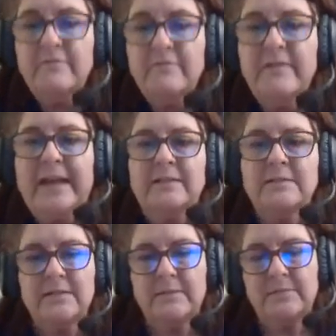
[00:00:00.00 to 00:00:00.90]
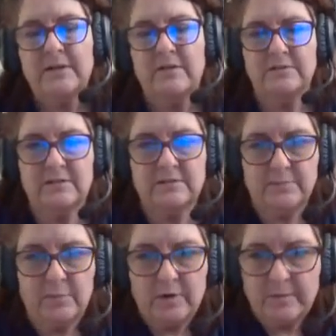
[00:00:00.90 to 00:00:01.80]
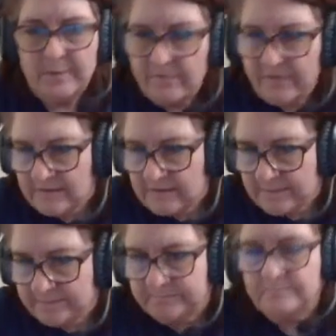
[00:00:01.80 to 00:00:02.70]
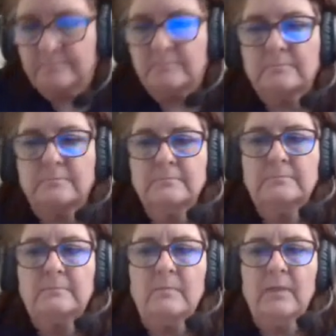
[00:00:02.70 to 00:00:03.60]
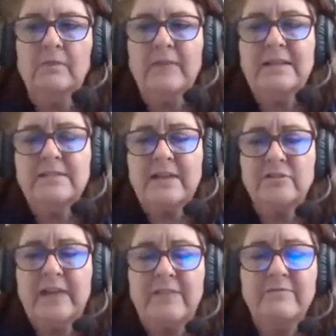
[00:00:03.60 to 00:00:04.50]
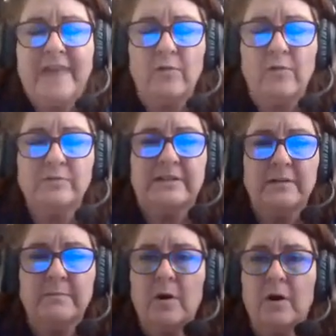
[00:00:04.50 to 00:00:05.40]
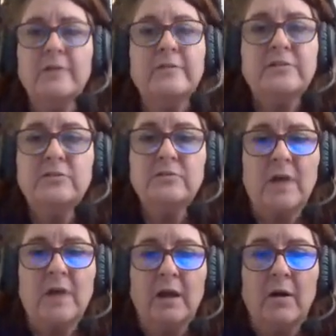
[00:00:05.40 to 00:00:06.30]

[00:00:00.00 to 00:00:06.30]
Veins. Something else that's important about veins. Veins actually have valves in them. Arteries do not.